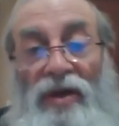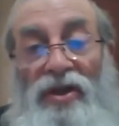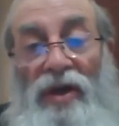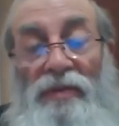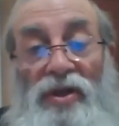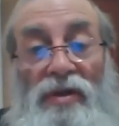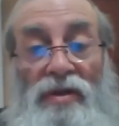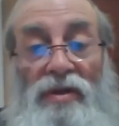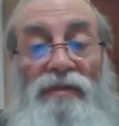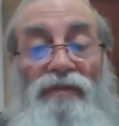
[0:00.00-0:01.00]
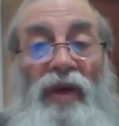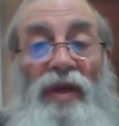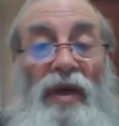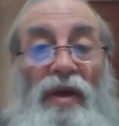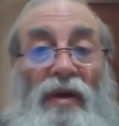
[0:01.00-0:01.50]
the Egyptians.
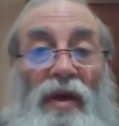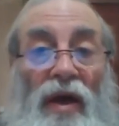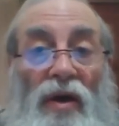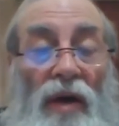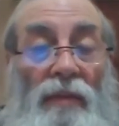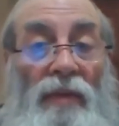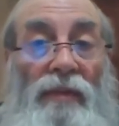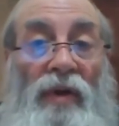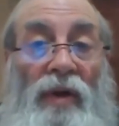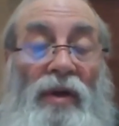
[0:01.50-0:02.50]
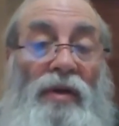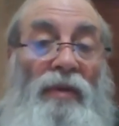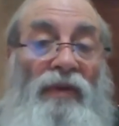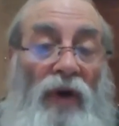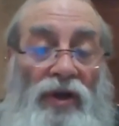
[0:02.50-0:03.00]
And the Chachamim, the
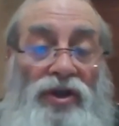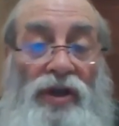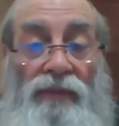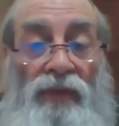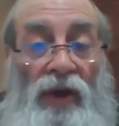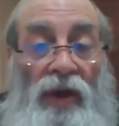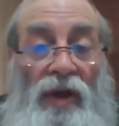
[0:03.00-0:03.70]
Mefarshim,